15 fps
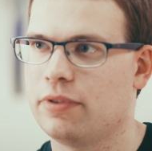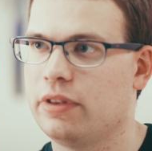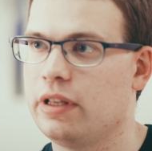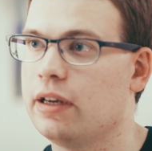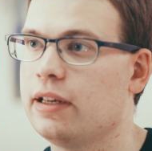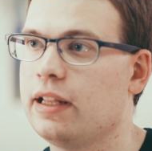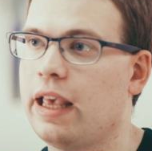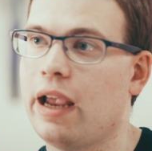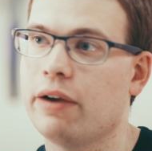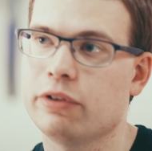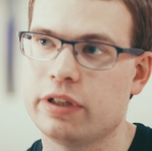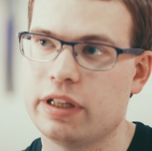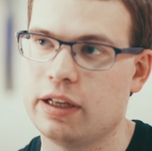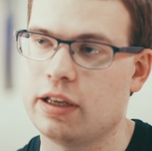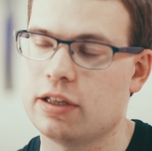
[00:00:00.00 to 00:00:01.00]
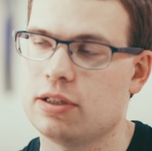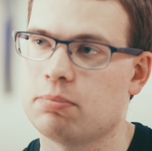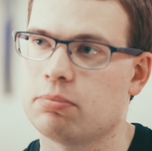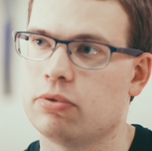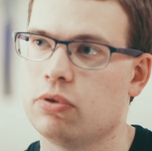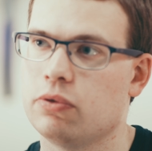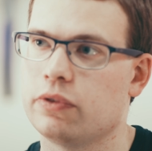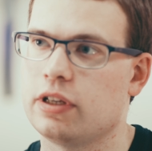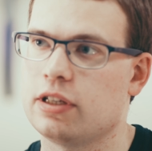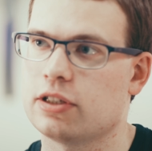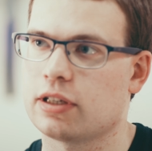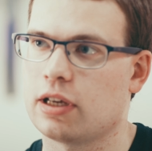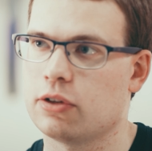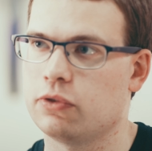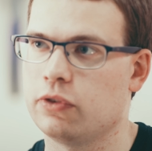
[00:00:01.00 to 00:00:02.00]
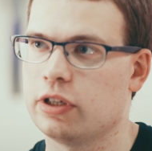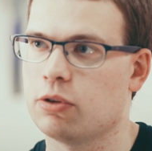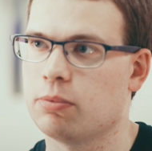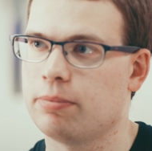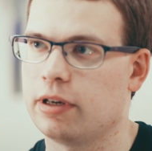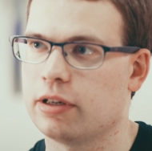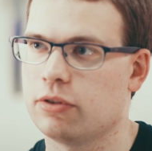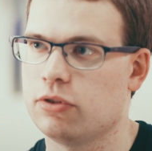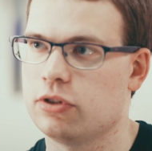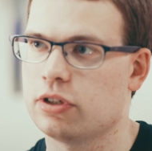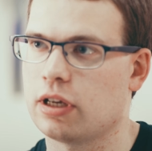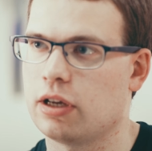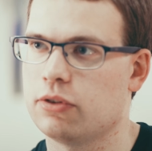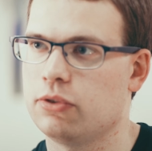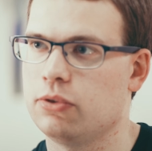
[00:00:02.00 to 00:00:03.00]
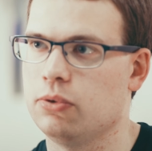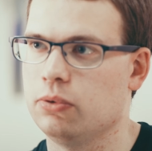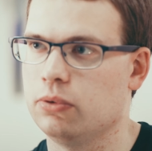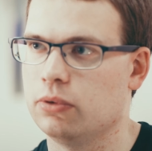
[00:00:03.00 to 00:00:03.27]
Nearly everything is improved in Scout 3 compared to the Scout 2.